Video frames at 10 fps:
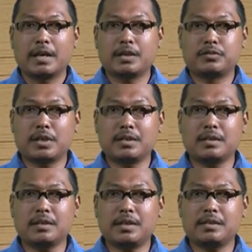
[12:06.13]
A
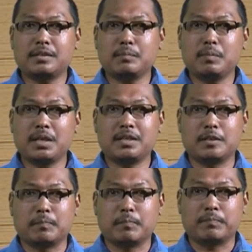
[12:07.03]
channel is a
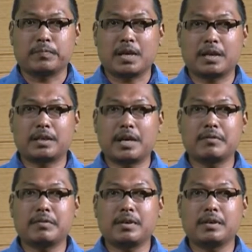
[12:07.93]
medium, a
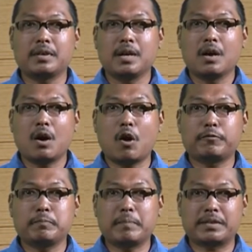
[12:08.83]
carrier
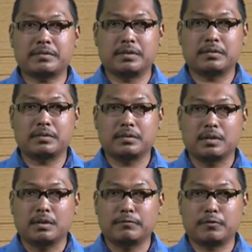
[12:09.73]
of message
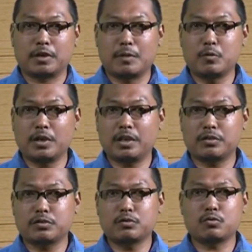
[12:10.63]
for
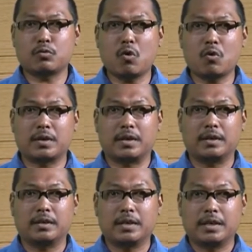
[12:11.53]
communication to occur
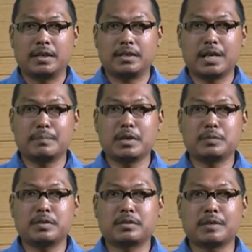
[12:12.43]
there must
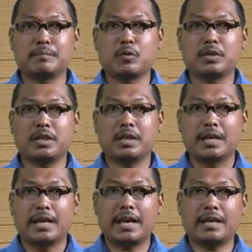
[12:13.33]
be somebody
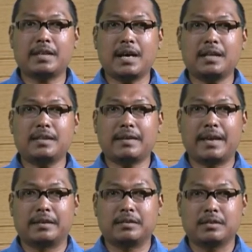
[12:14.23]
at the other
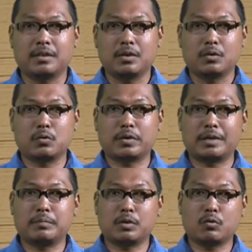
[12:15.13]
end who
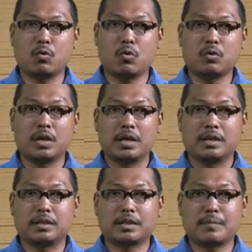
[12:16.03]
can be called
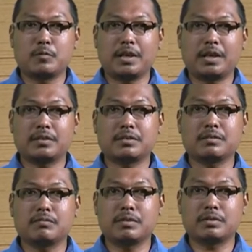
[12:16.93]
the
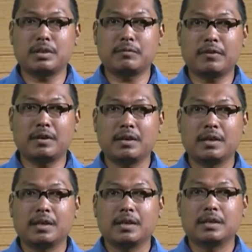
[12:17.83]
communication receiver,
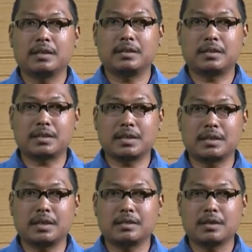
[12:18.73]
the
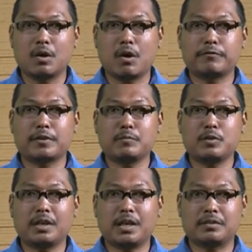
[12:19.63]
target of
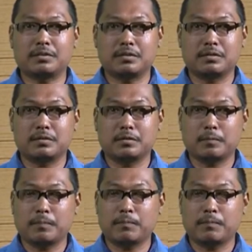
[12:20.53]
communications.